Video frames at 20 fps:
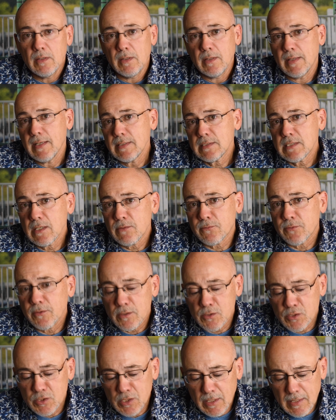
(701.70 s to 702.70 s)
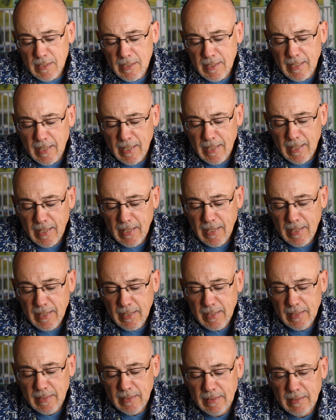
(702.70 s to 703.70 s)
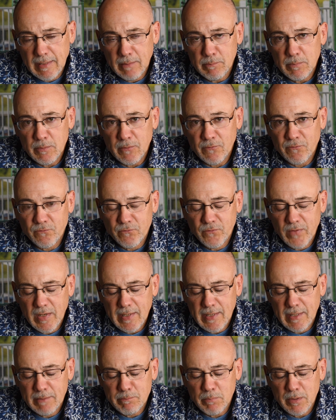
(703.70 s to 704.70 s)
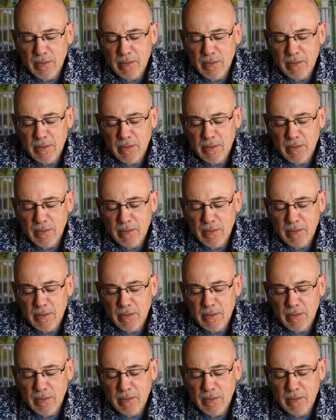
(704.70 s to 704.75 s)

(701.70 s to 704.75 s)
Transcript: That's our first shot. And number 5,